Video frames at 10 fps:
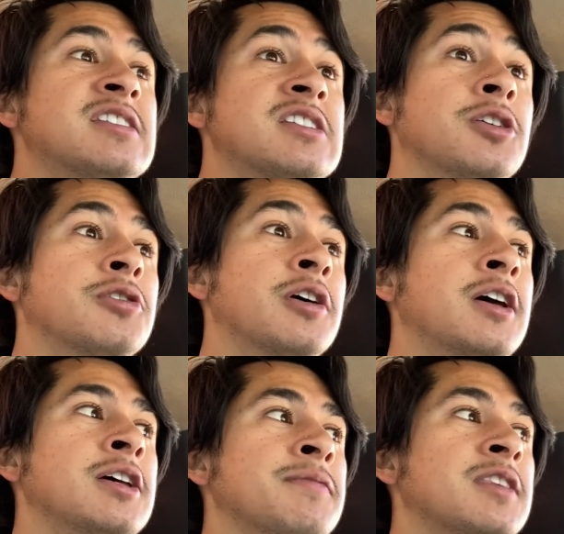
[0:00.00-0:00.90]
So
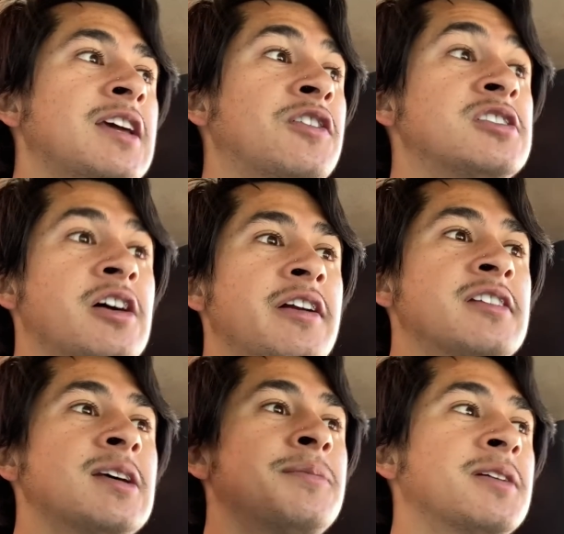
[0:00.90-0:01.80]
if you're starting
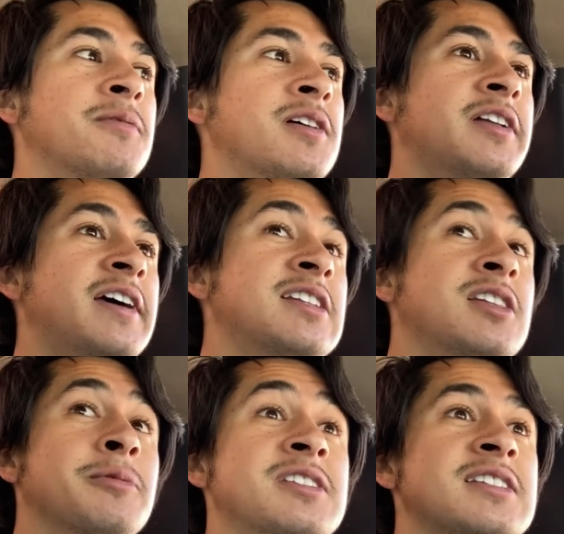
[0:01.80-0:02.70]
something, realize that the
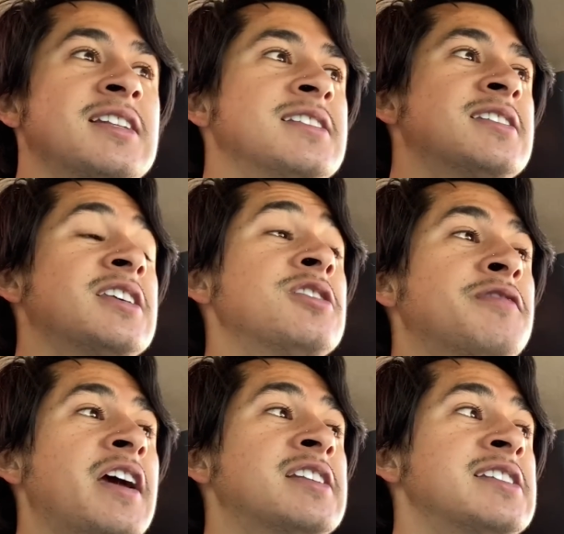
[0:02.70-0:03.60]
resistance that you
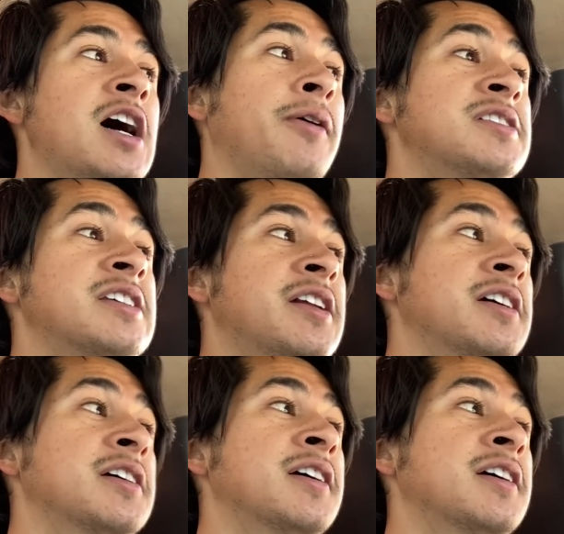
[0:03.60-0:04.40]
face now, it's going to